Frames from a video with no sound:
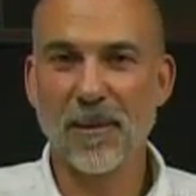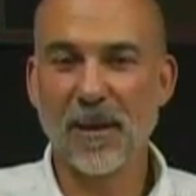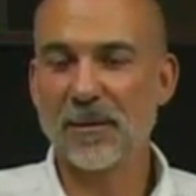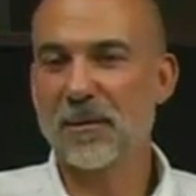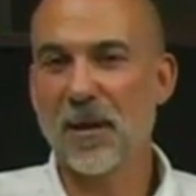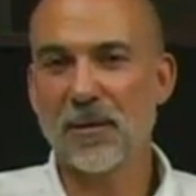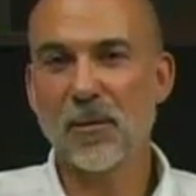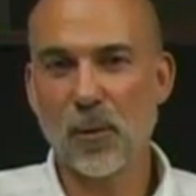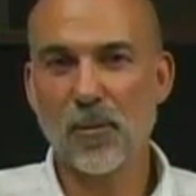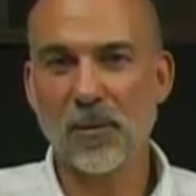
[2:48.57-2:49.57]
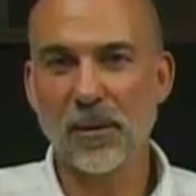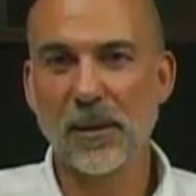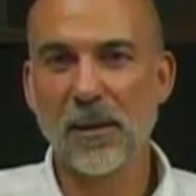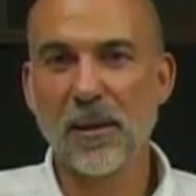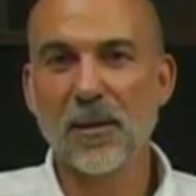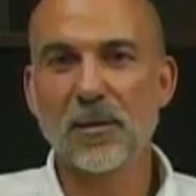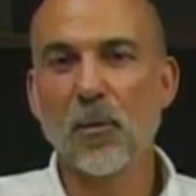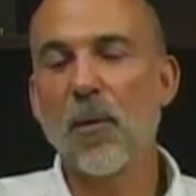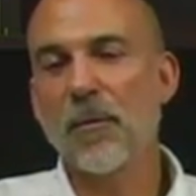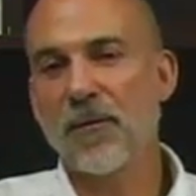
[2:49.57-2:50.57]
That's not normal.
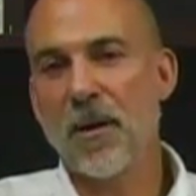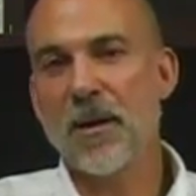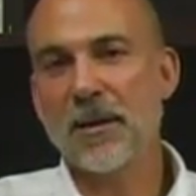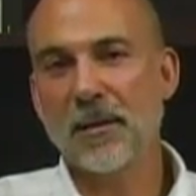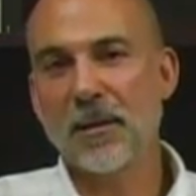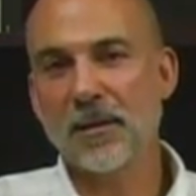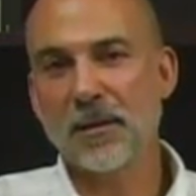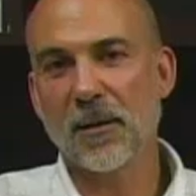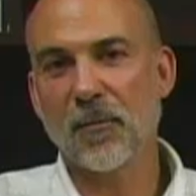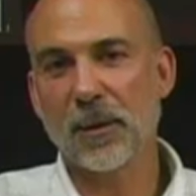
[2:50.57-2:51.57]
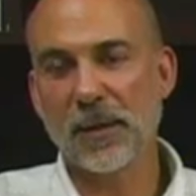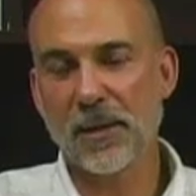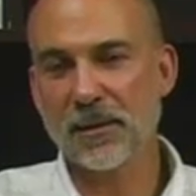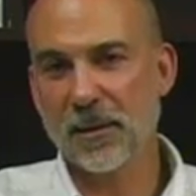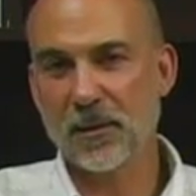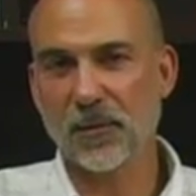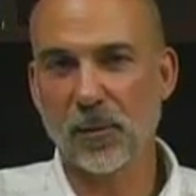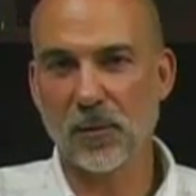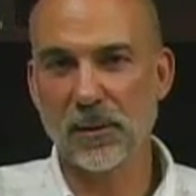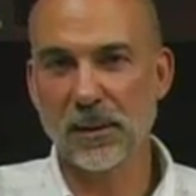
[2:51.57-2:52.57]
So what we find is if we test these
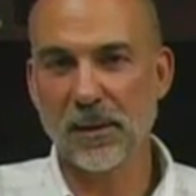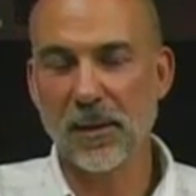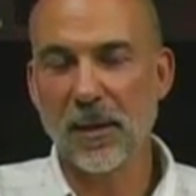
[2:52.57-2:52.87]
foods